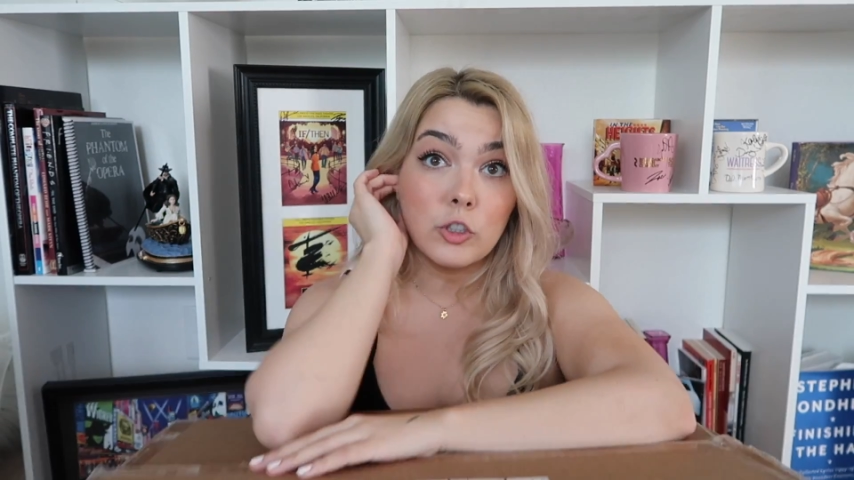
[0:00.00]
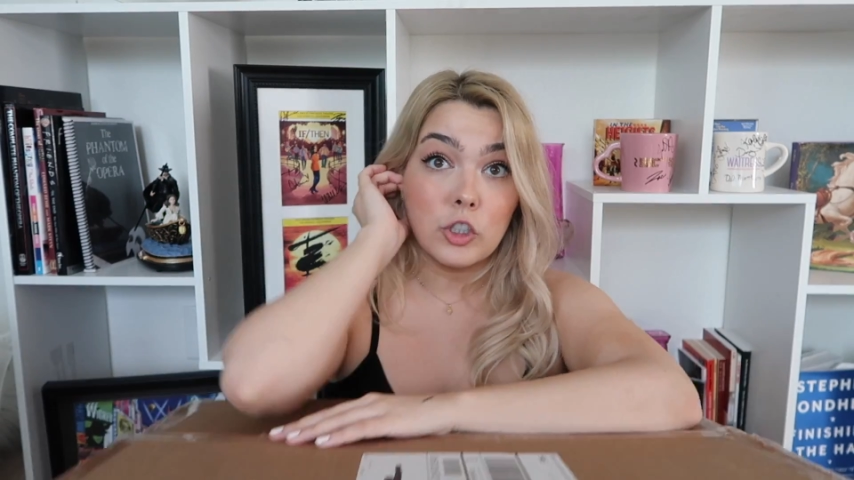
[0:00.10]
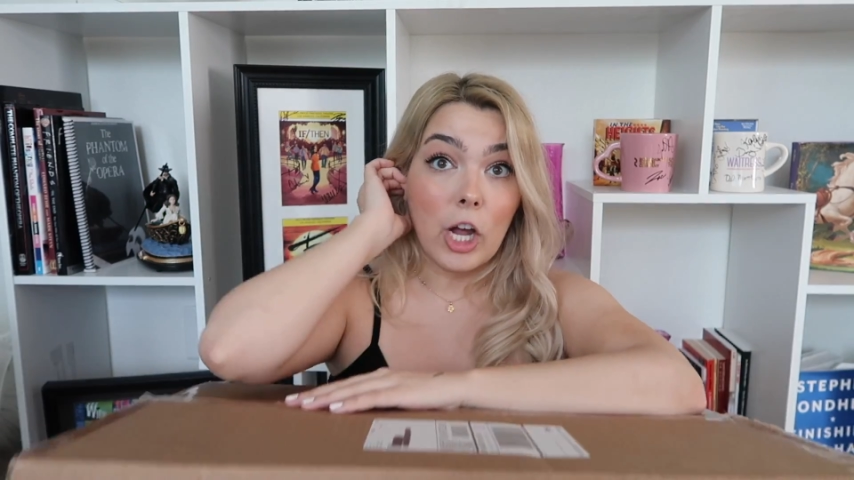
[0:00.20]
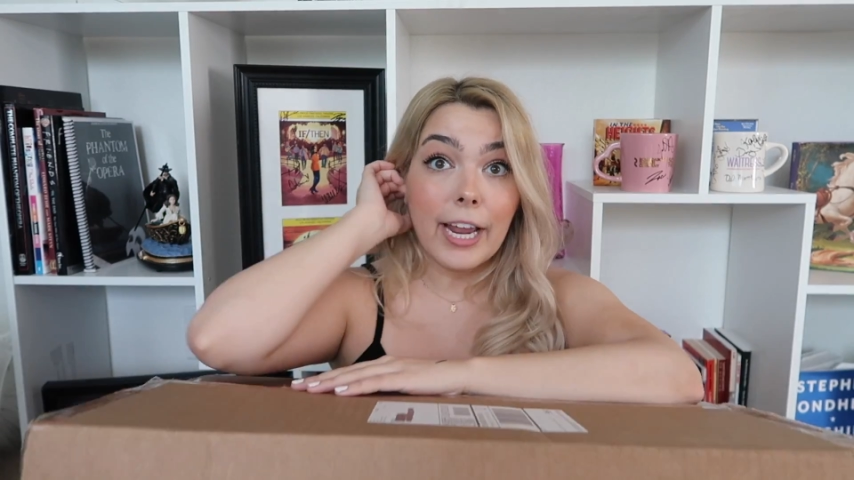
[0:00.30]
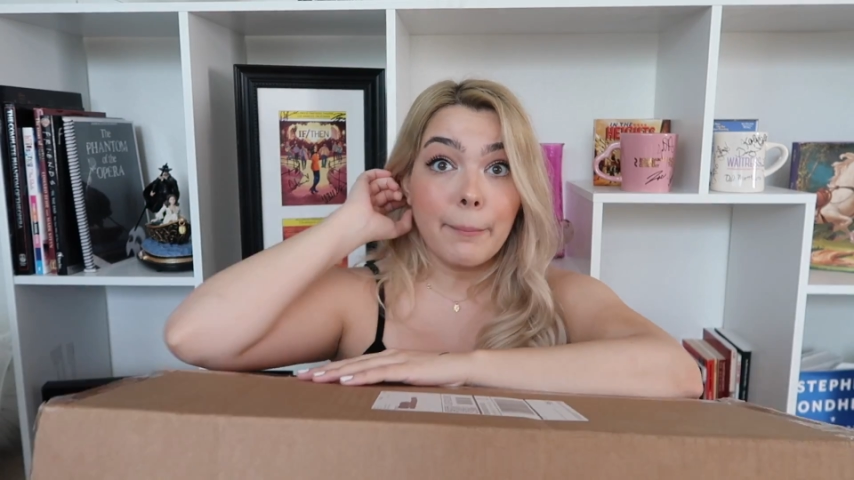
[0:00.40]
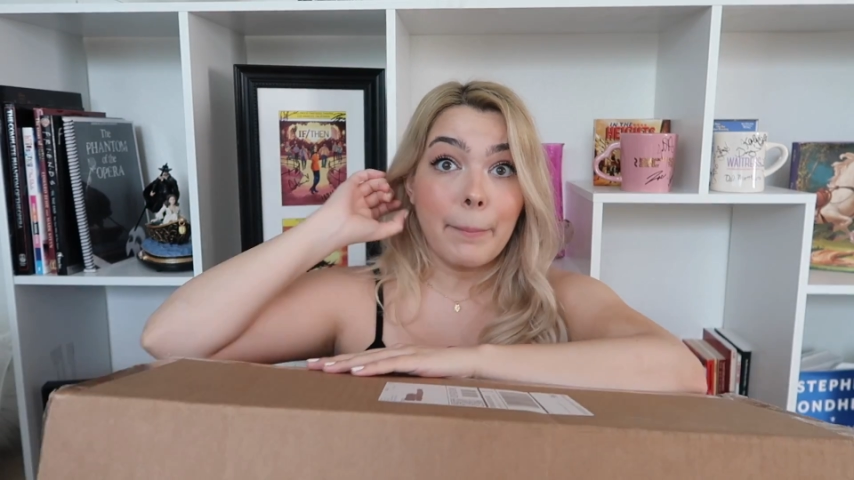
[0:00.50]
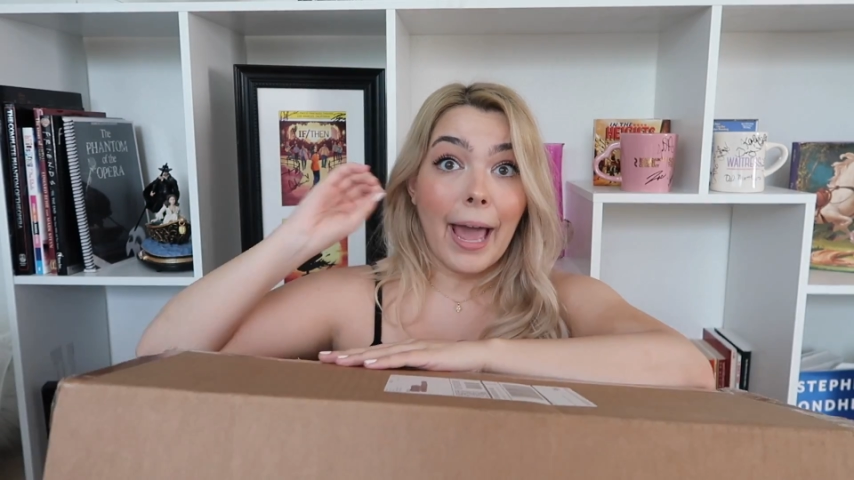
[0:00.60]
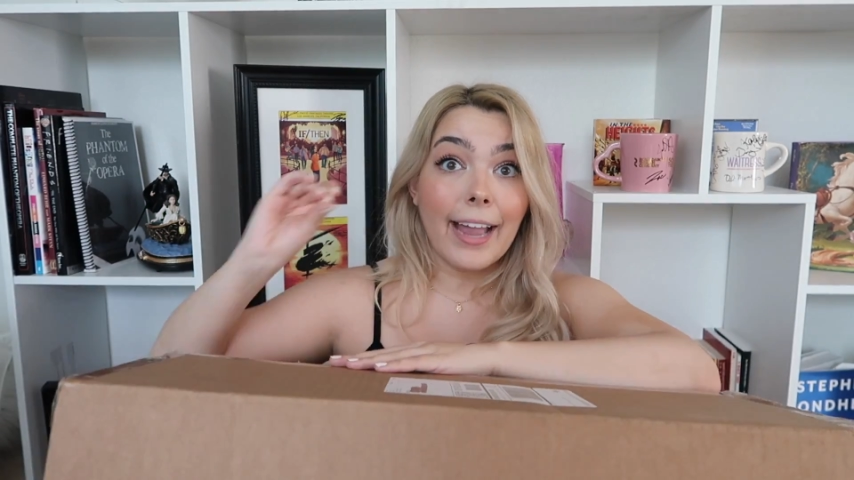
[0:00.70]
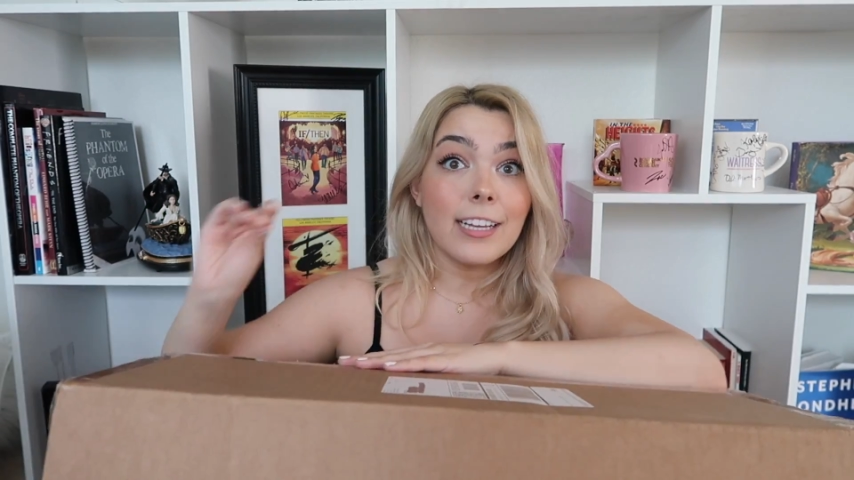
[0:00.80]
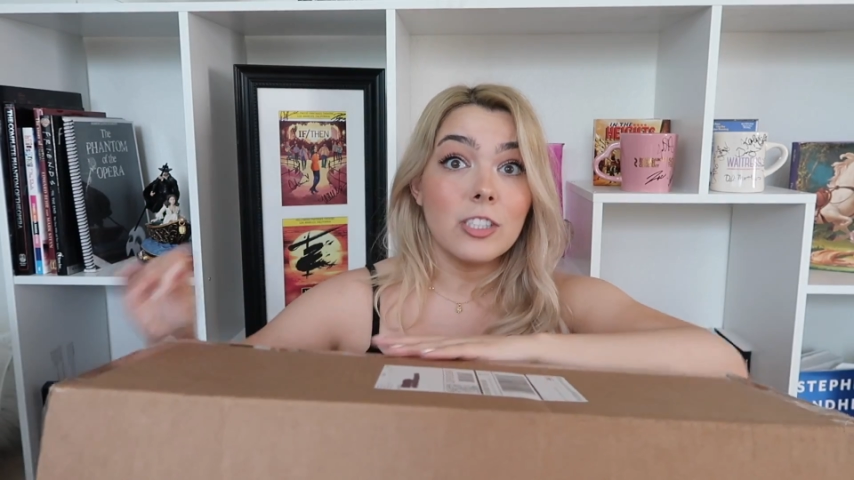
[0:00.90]
giant
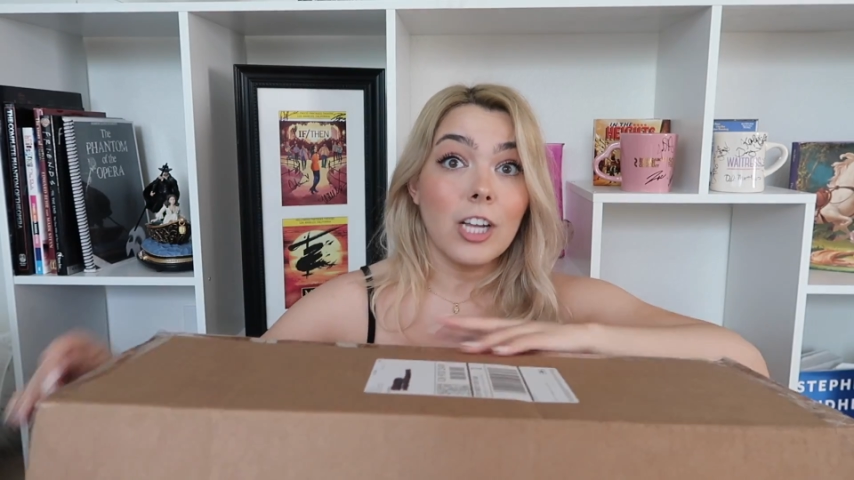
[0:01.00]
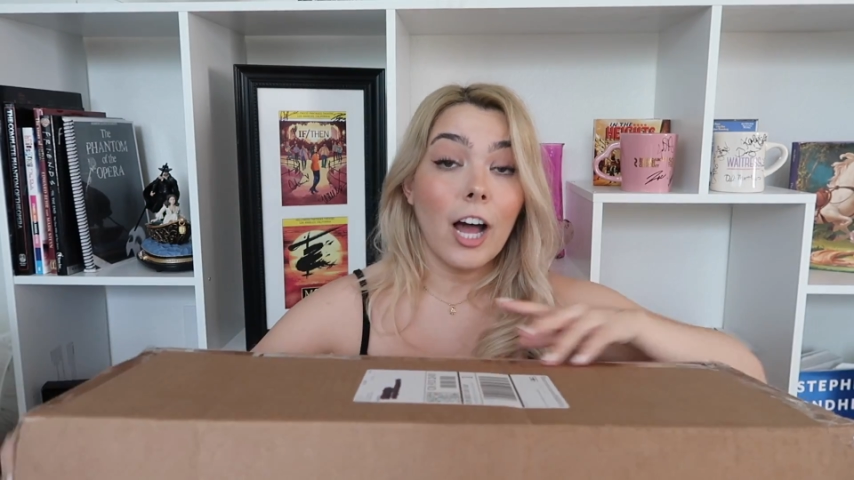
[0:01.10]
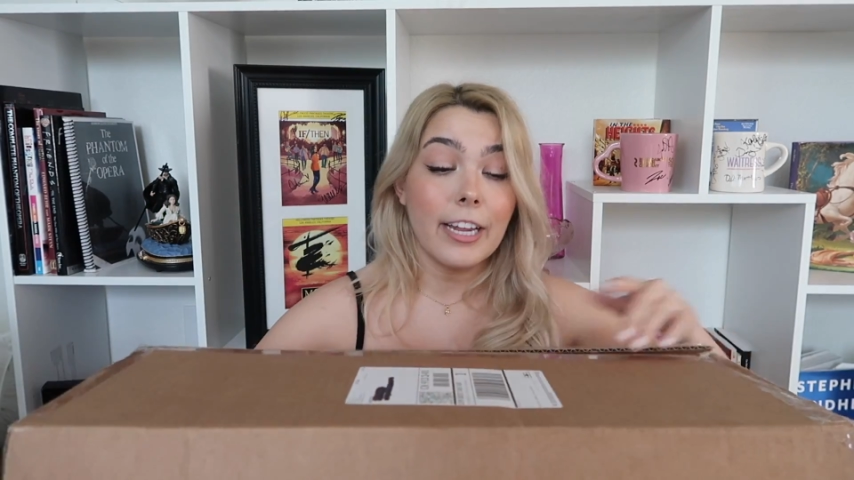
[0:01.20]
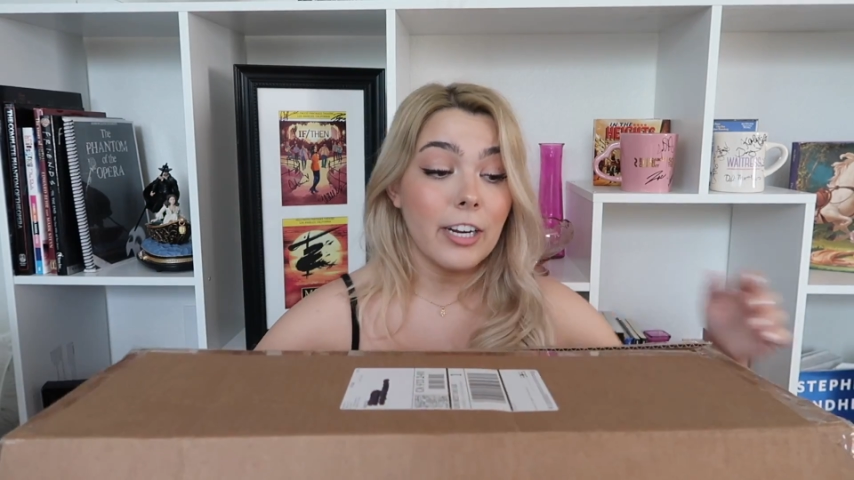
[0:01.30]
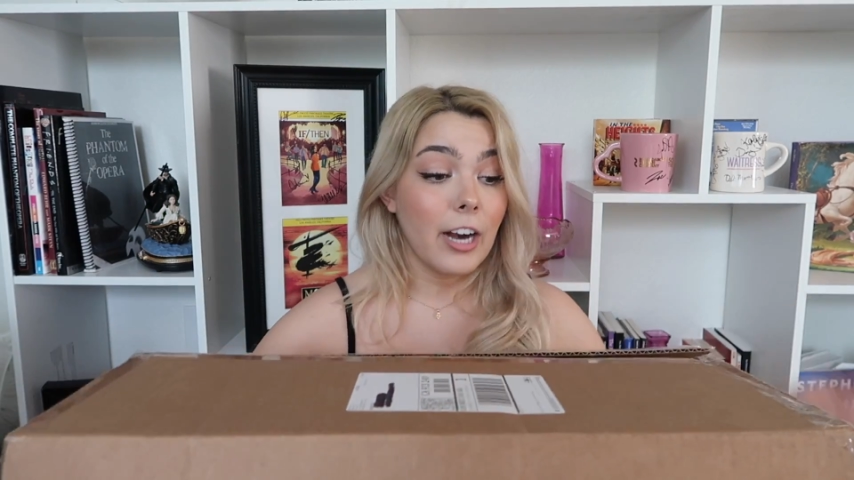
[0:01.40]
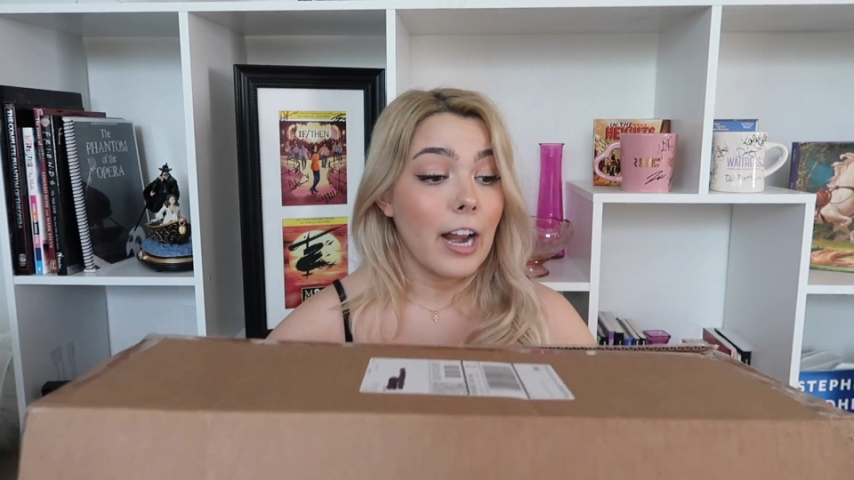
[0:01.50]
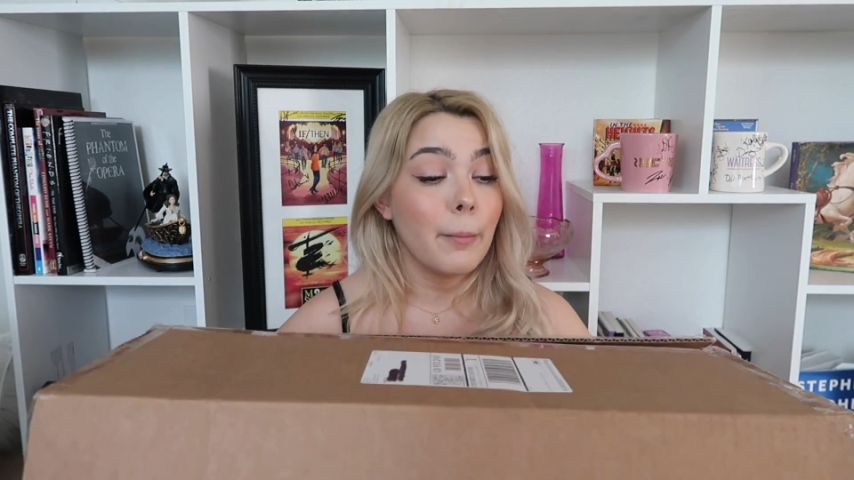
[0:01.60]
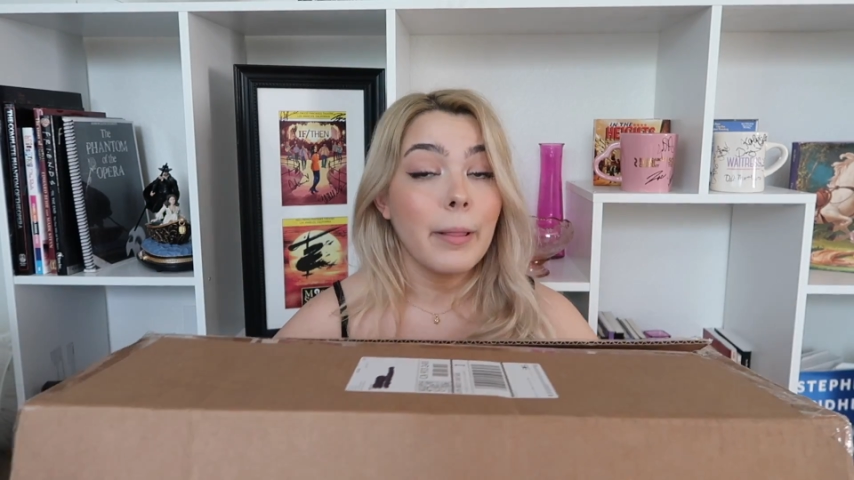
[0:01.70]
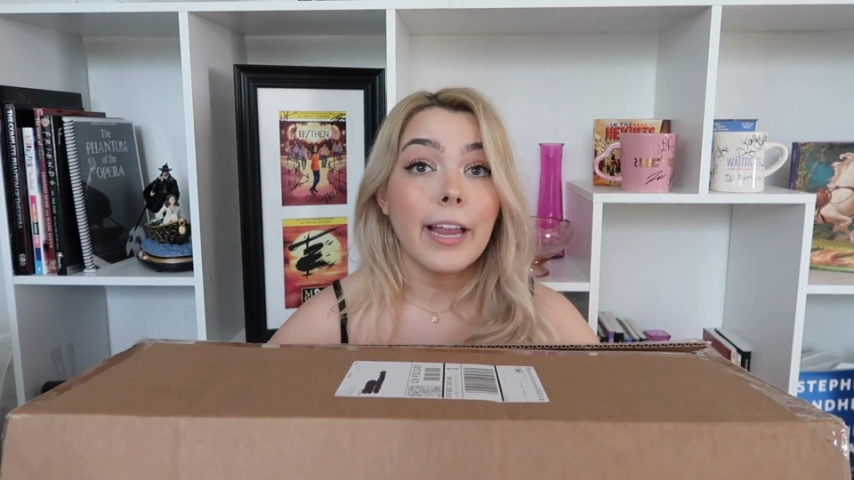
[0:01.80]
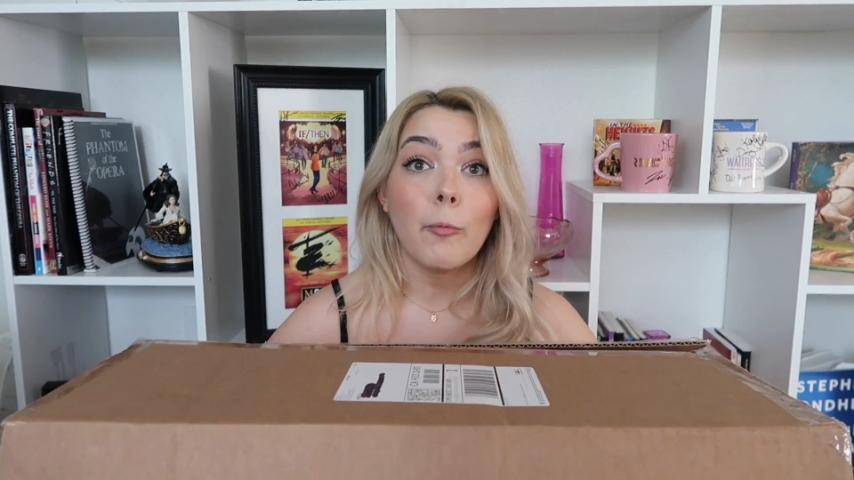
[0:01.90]
package got here, and I'm like,